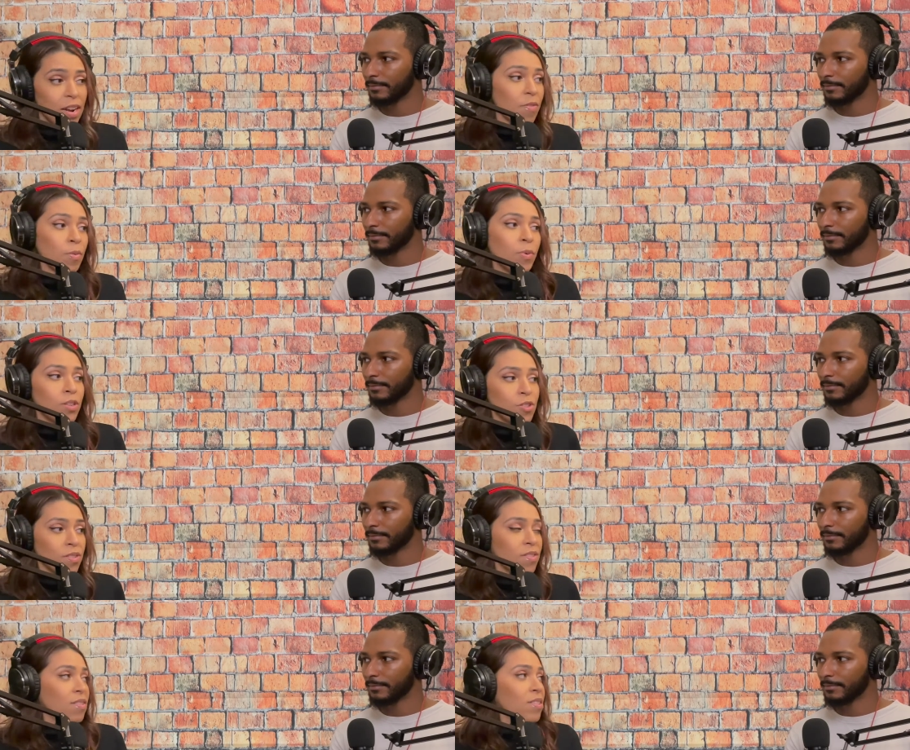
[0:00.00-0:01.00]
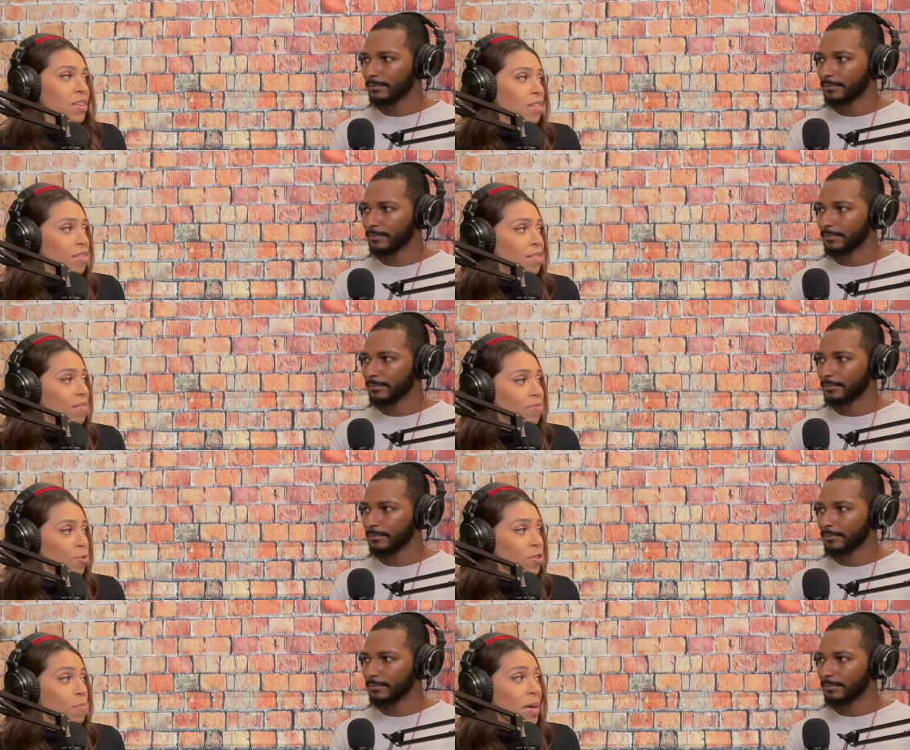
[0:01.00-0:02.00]
Speaker 1: everyone just didn't
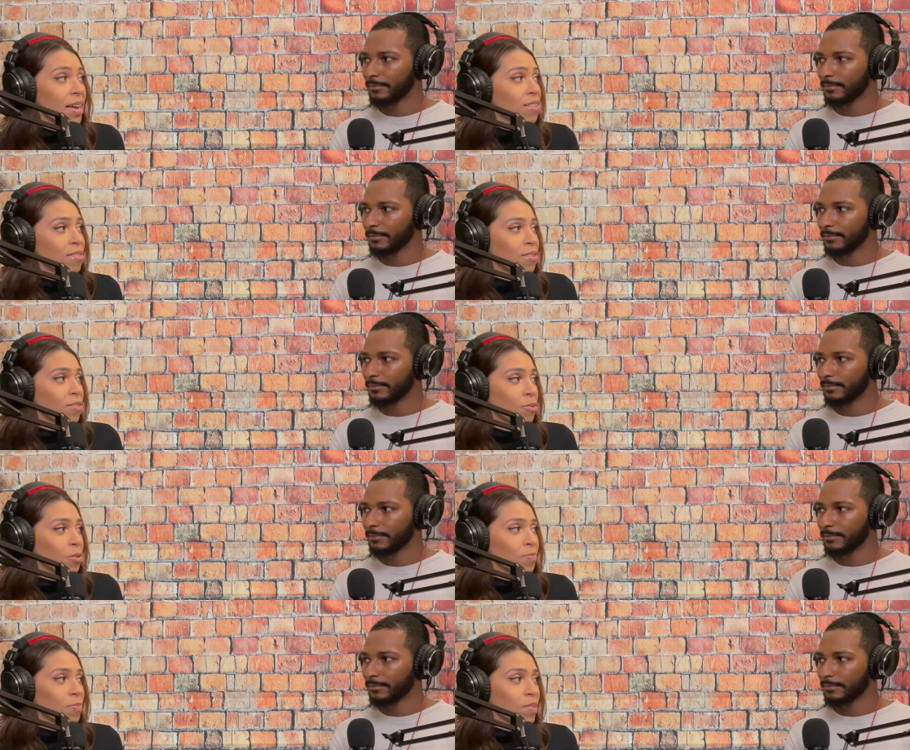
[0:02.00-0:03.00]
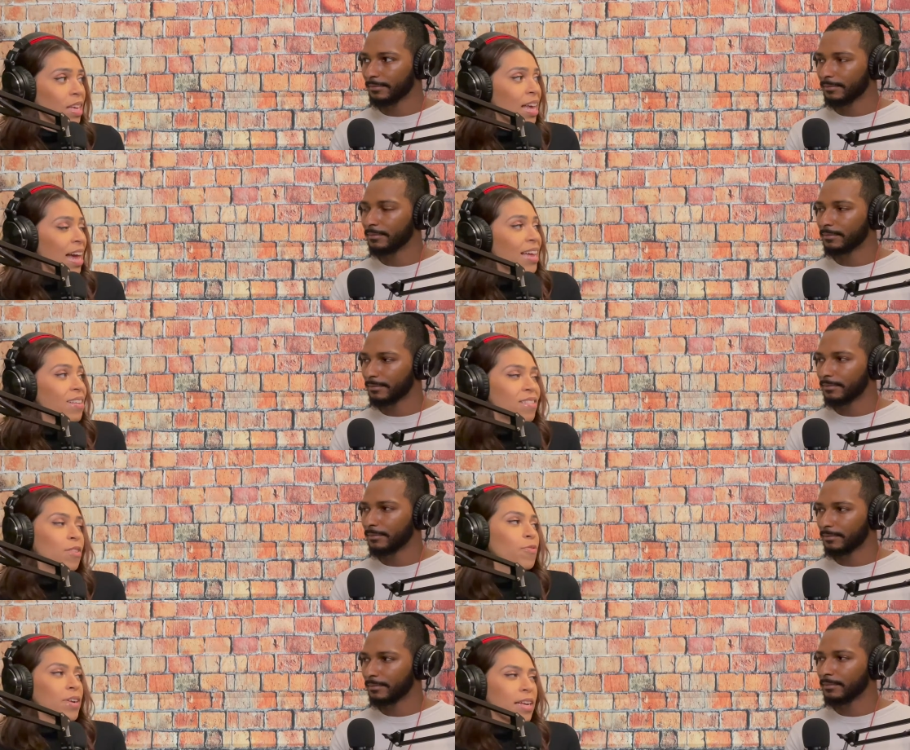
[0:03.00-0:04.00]
respect or had a
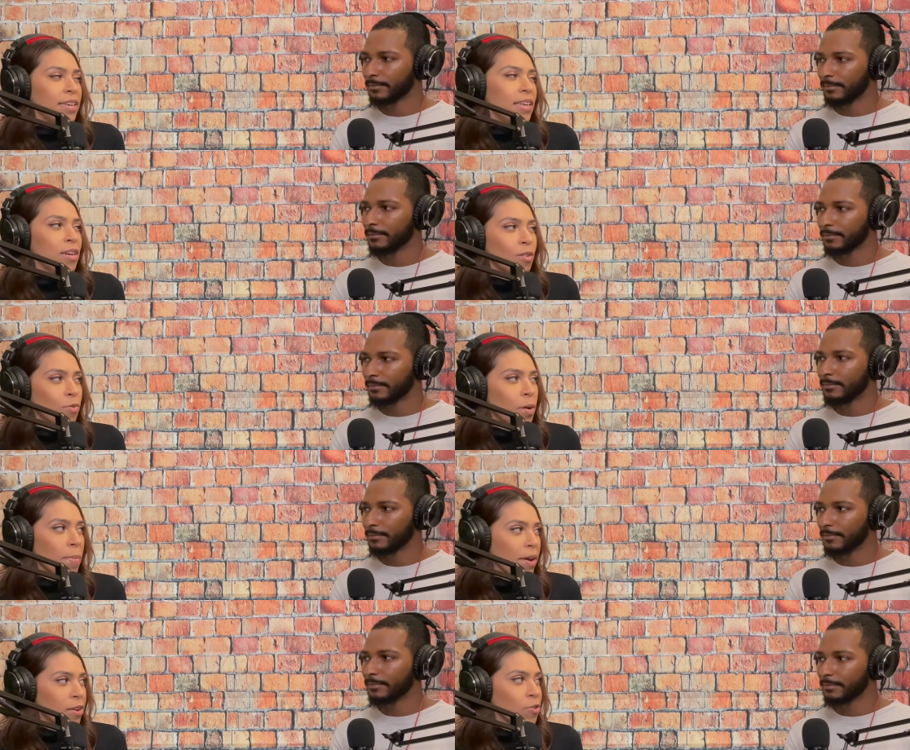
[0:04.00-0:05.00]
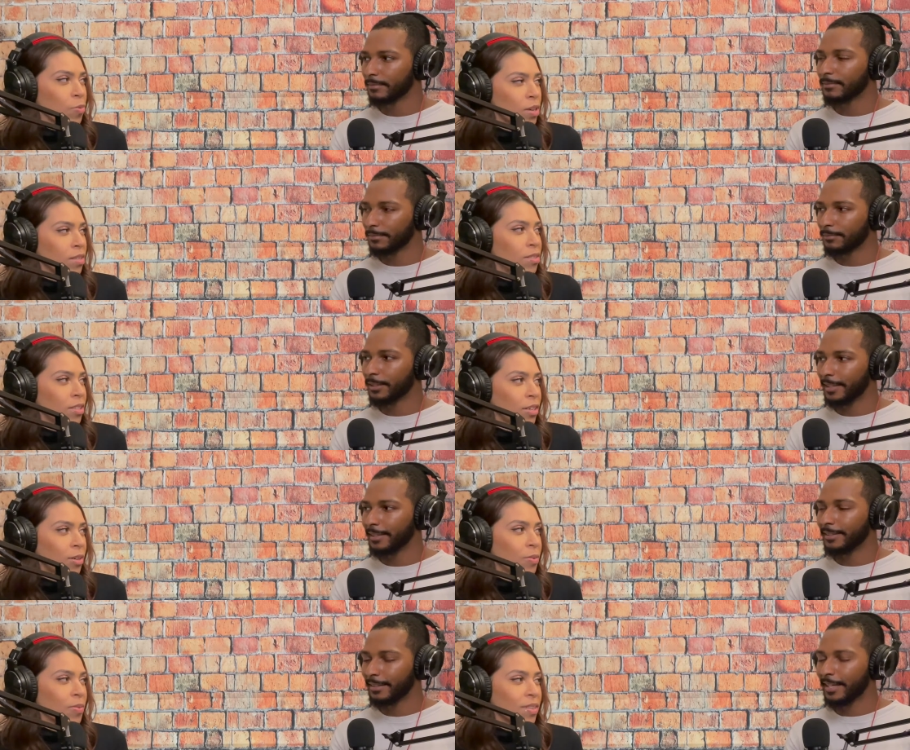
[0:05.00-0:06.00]
different idea of what marriage was. Right. You
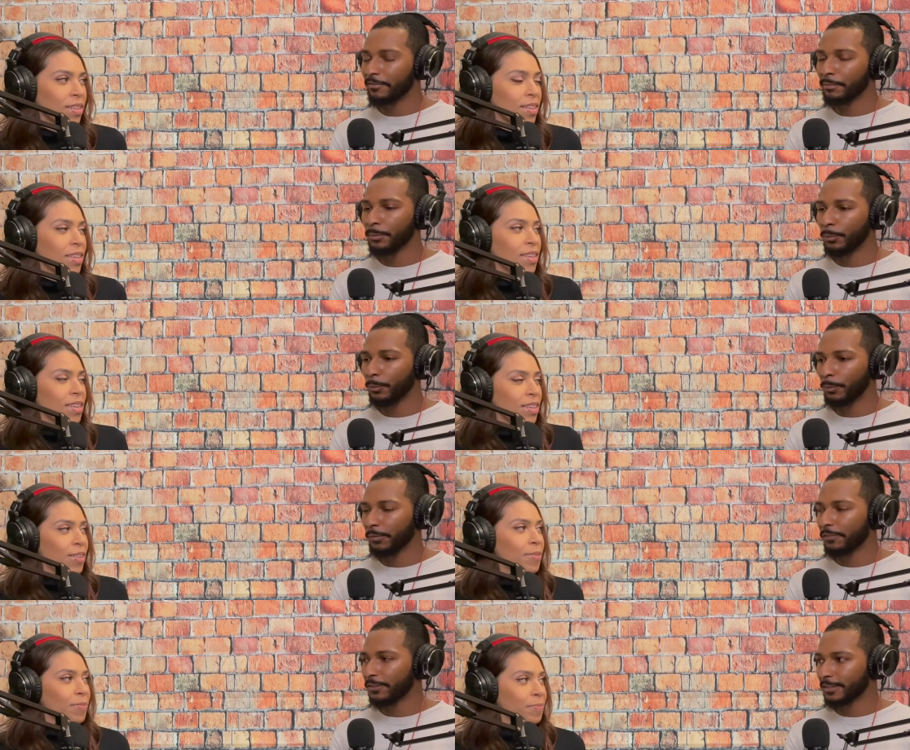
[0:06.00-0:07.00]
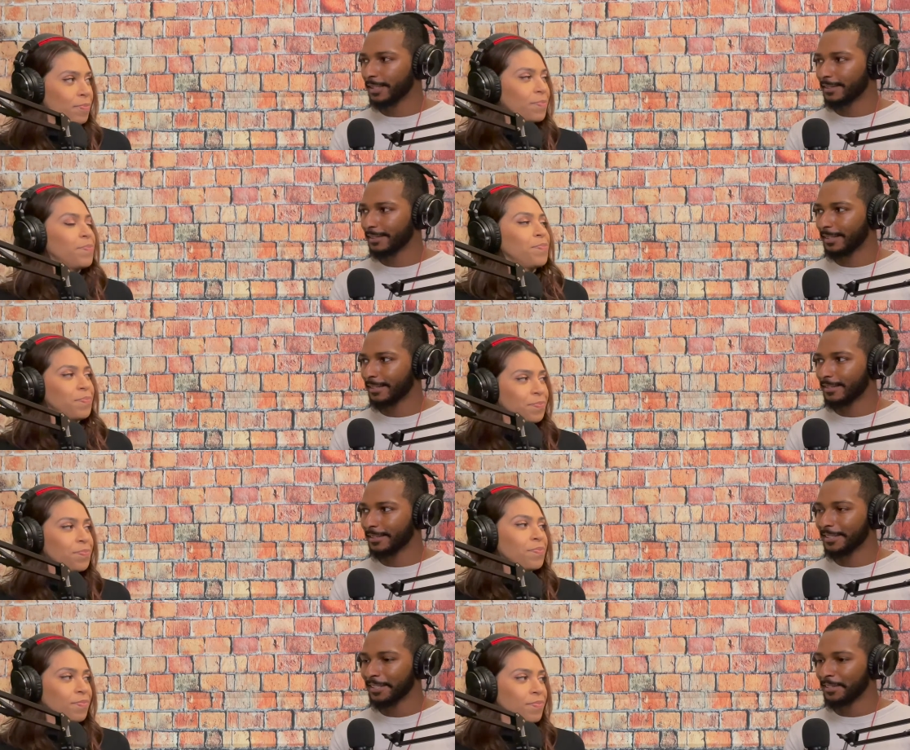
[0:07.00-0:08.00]
know?
Speaker 2: Yeah, I remember when we first got
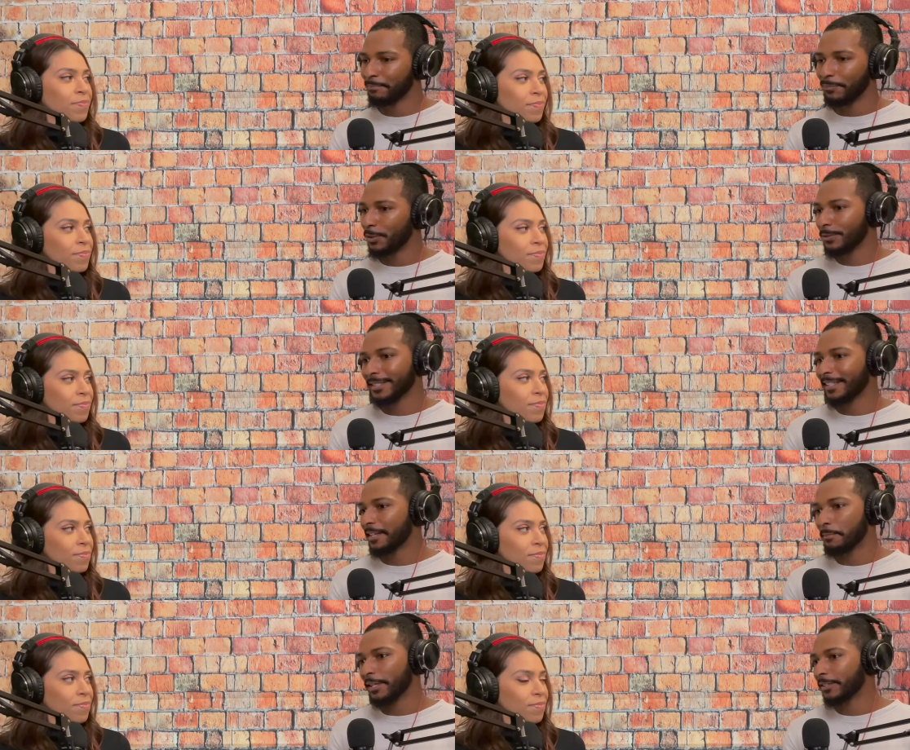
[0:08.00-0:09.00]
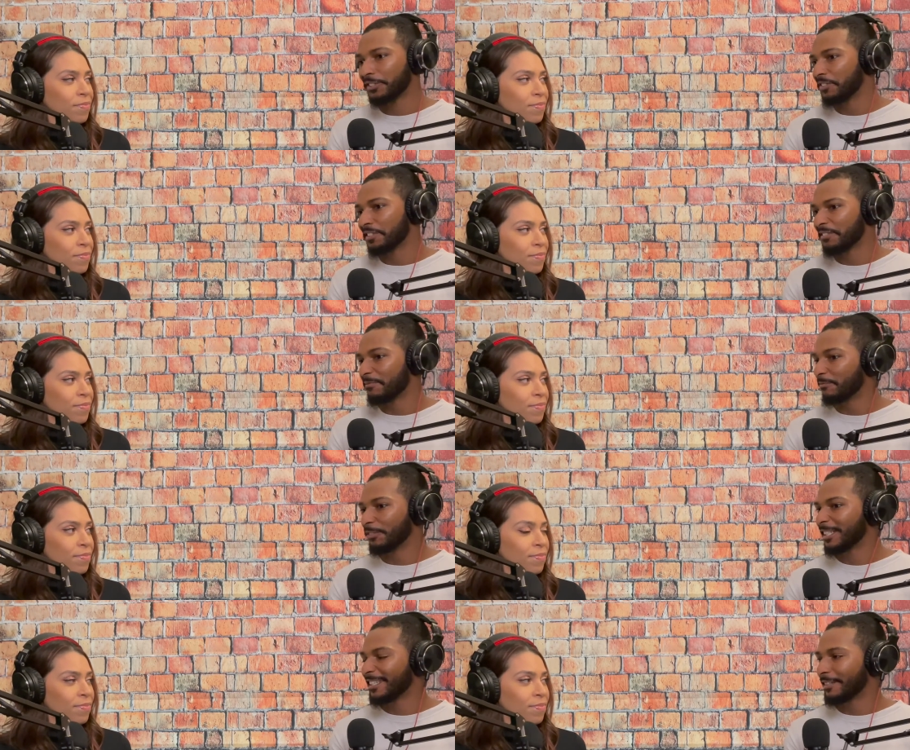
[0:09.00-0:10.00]
together, you were saying that marriage, you just
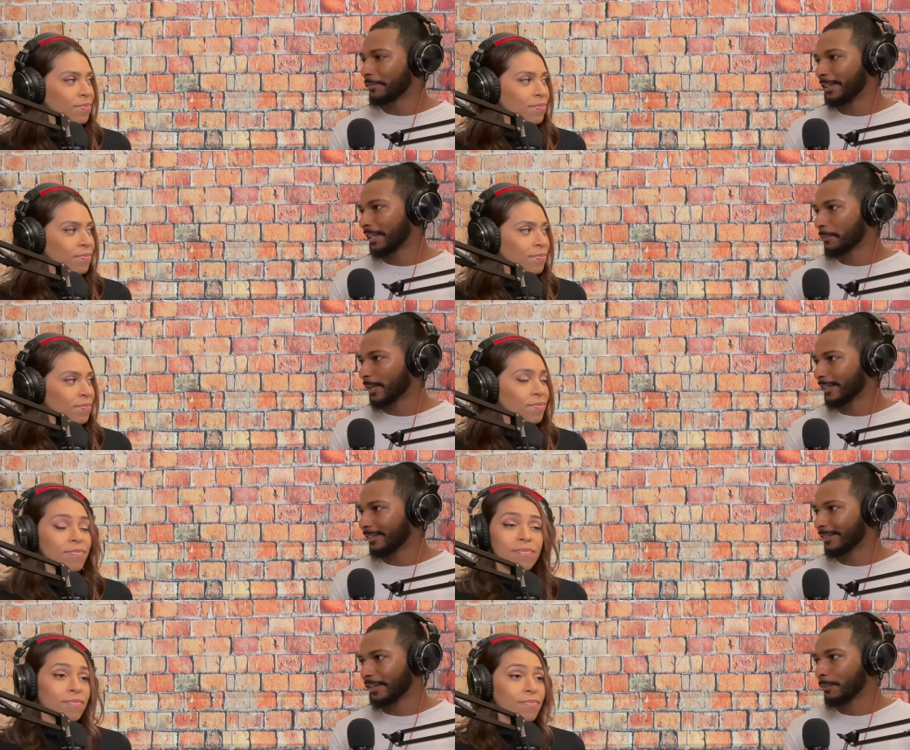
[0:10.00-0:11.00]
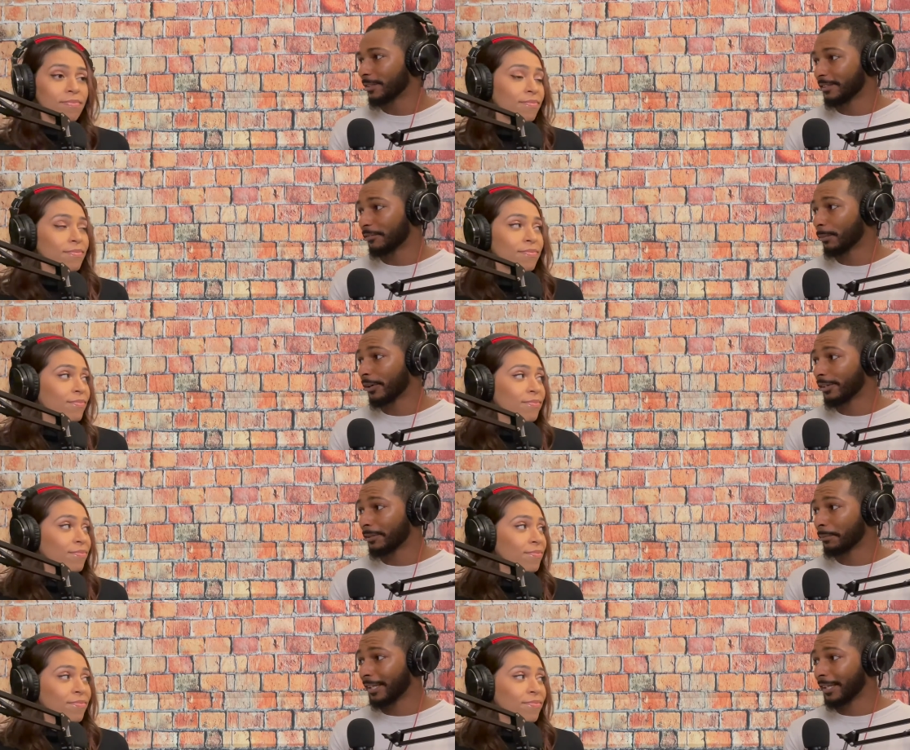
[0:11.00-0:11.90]
really didn't even think about it, or that wasn't even part of your